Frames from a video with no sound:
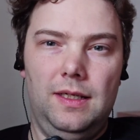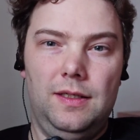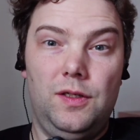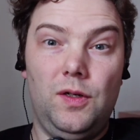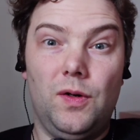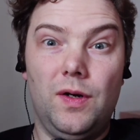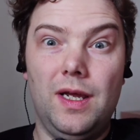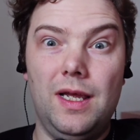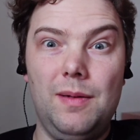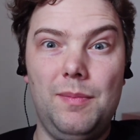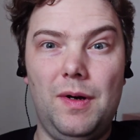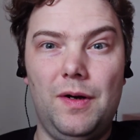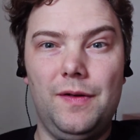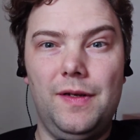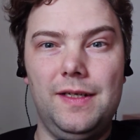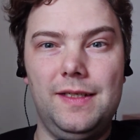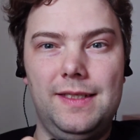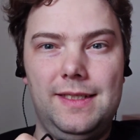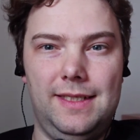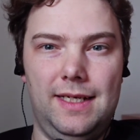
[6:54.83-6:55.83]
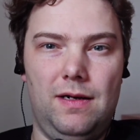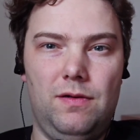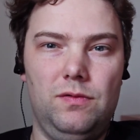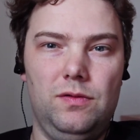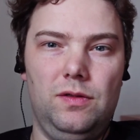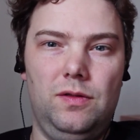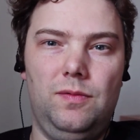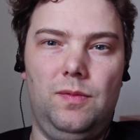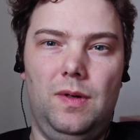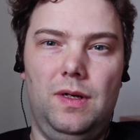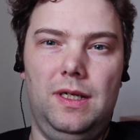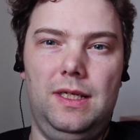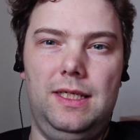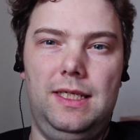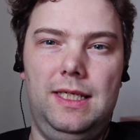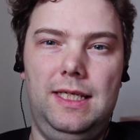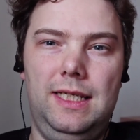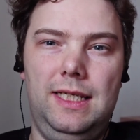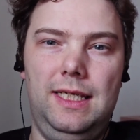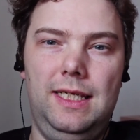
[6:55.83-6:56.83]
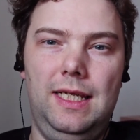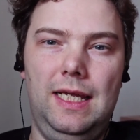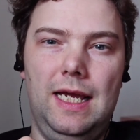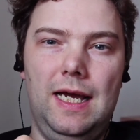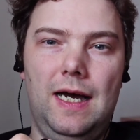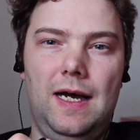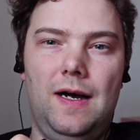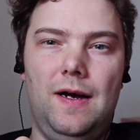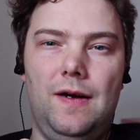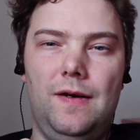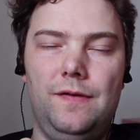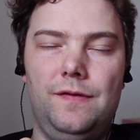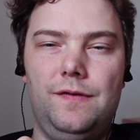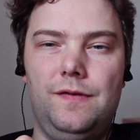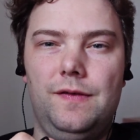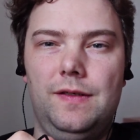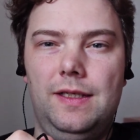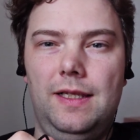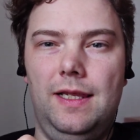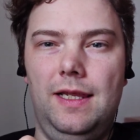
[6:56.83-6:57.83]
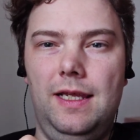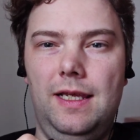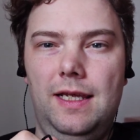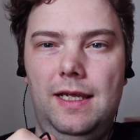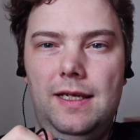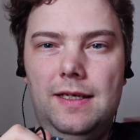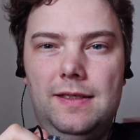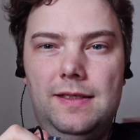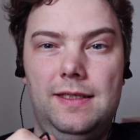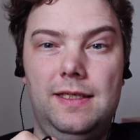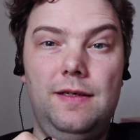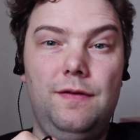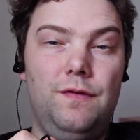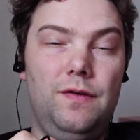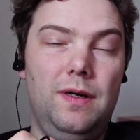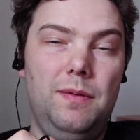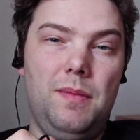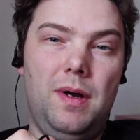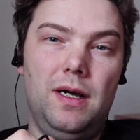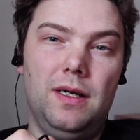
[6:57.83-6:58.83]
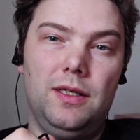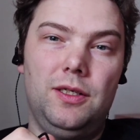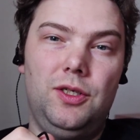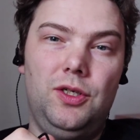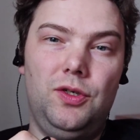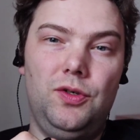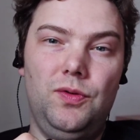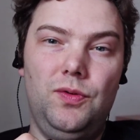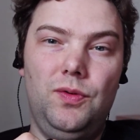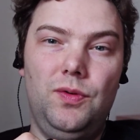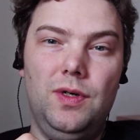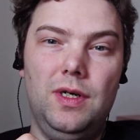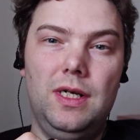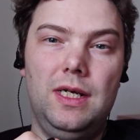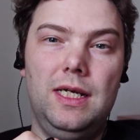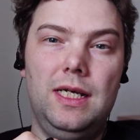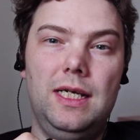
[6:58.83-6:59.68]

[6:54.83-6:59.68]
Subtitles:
Talking about the sound quality of the C3 Mark II,